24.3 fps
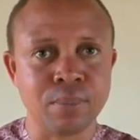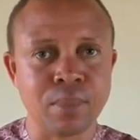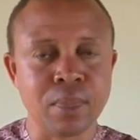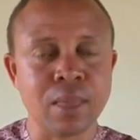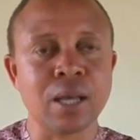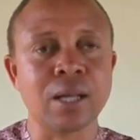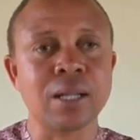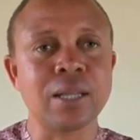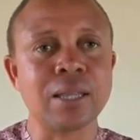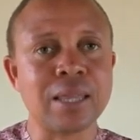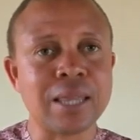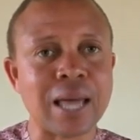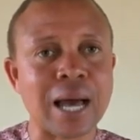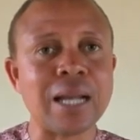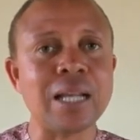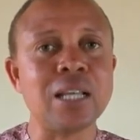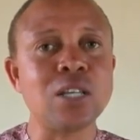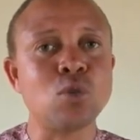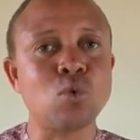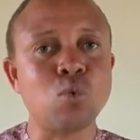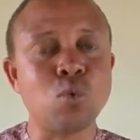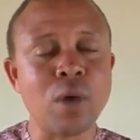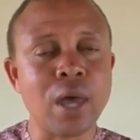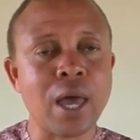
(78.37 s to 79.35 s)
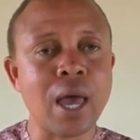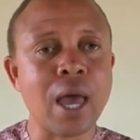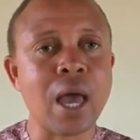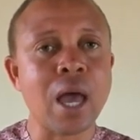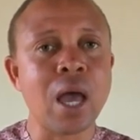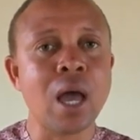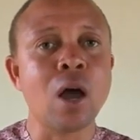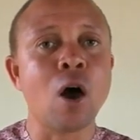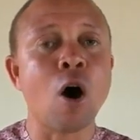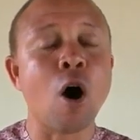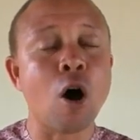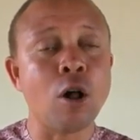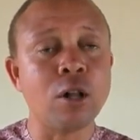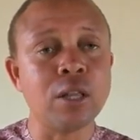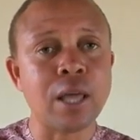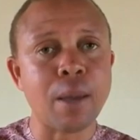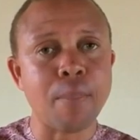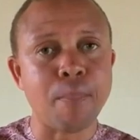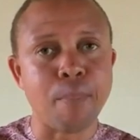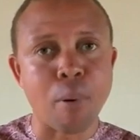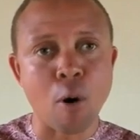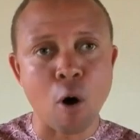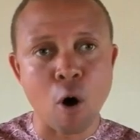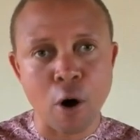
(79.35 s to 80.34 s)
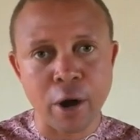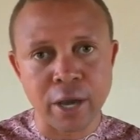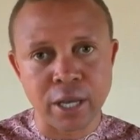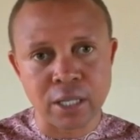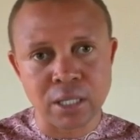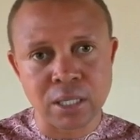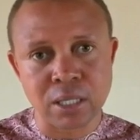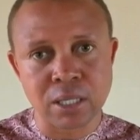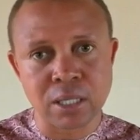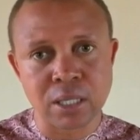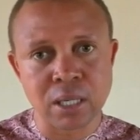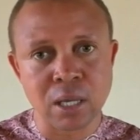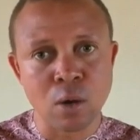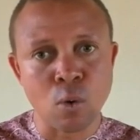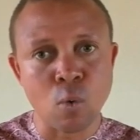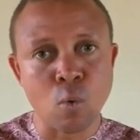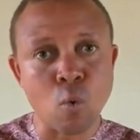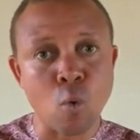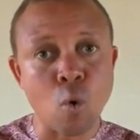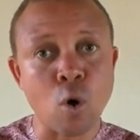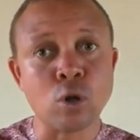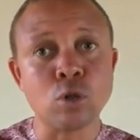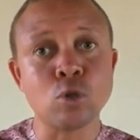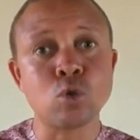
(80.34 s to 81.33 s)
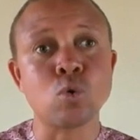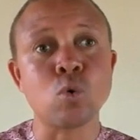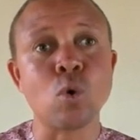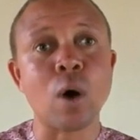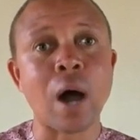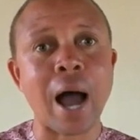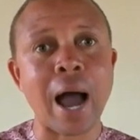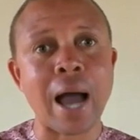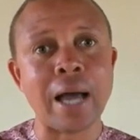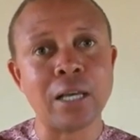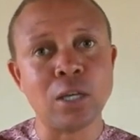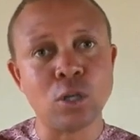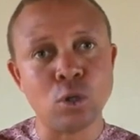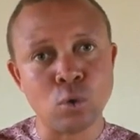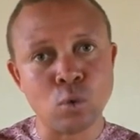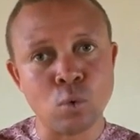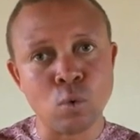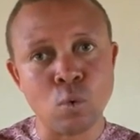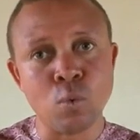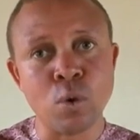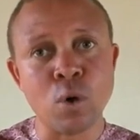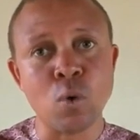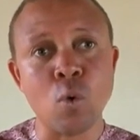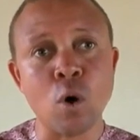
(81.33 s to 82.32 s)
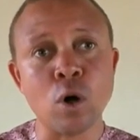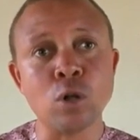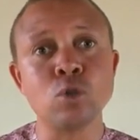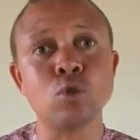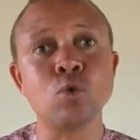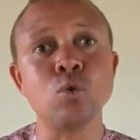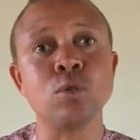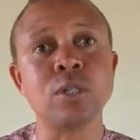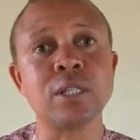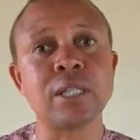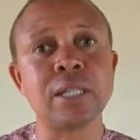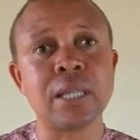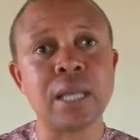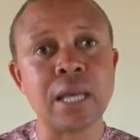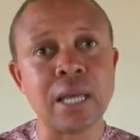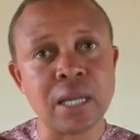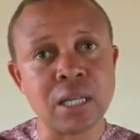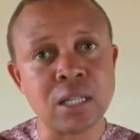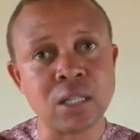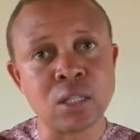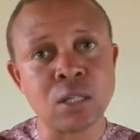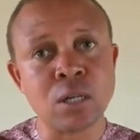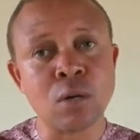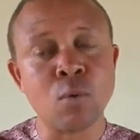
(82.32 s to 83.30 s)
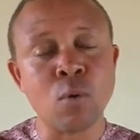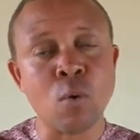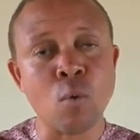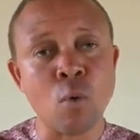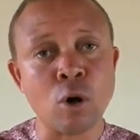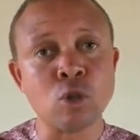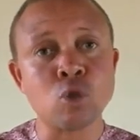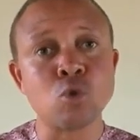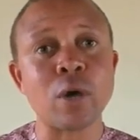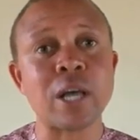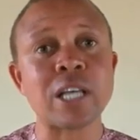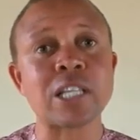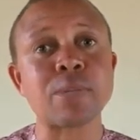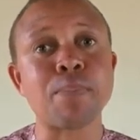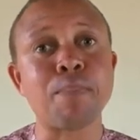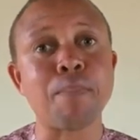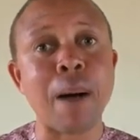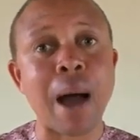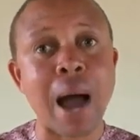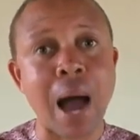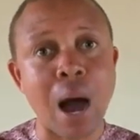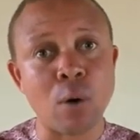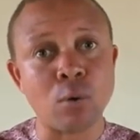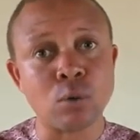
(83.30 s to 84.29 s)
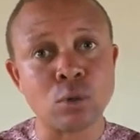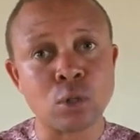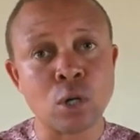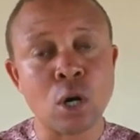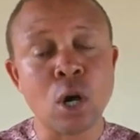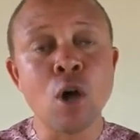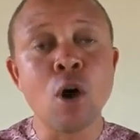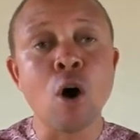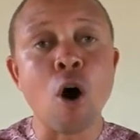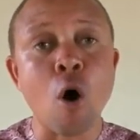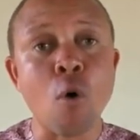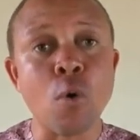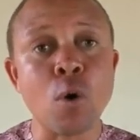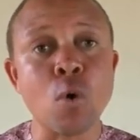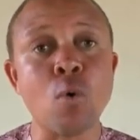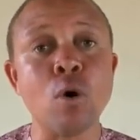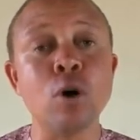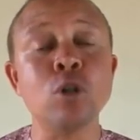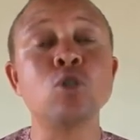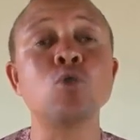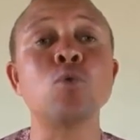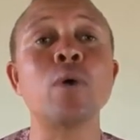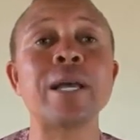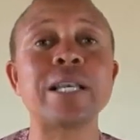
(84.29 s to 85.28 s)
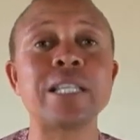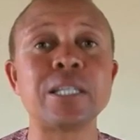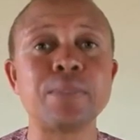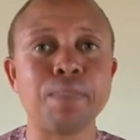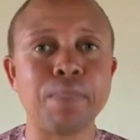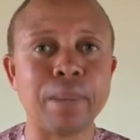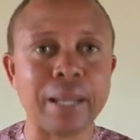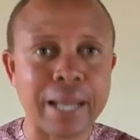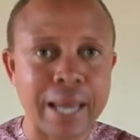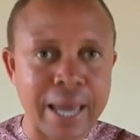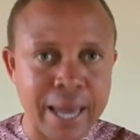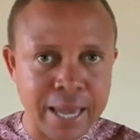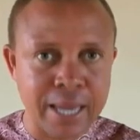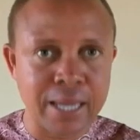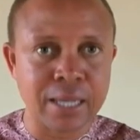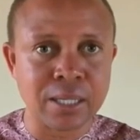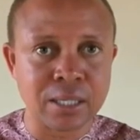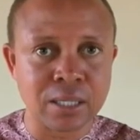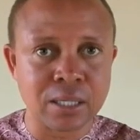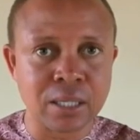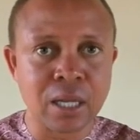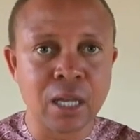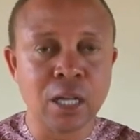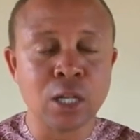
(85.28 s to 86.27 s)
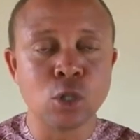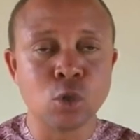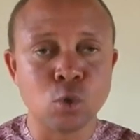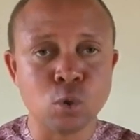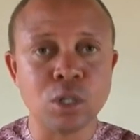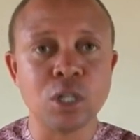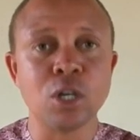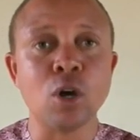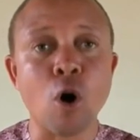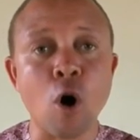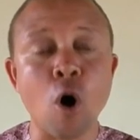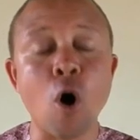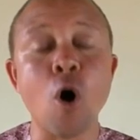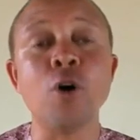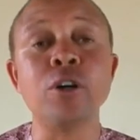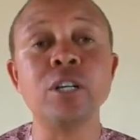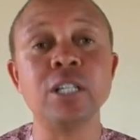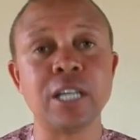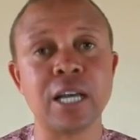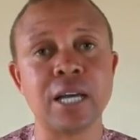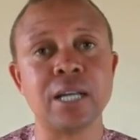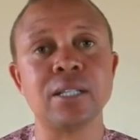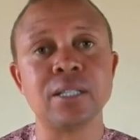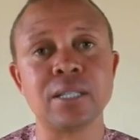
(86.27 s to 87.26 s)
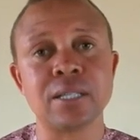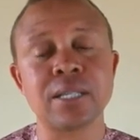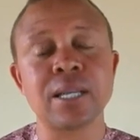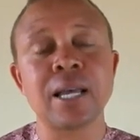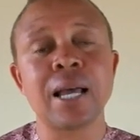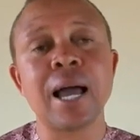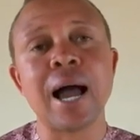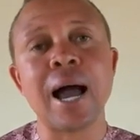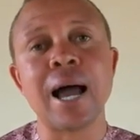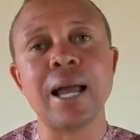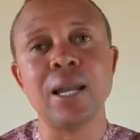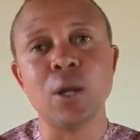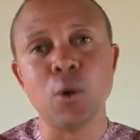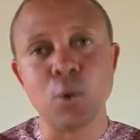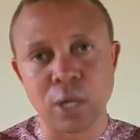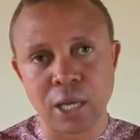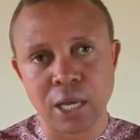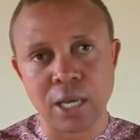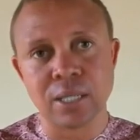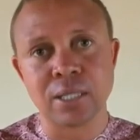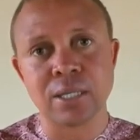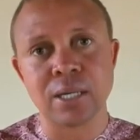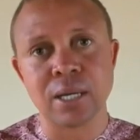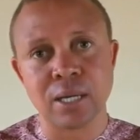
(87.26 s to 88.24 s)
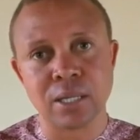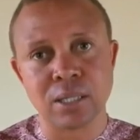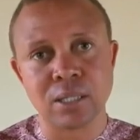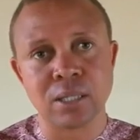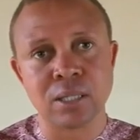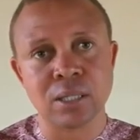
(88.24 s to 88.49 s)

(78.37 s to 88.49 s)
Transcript: That is where all the points we want to argue, we want to state, we want to expound, or we want to explain to the audience are located.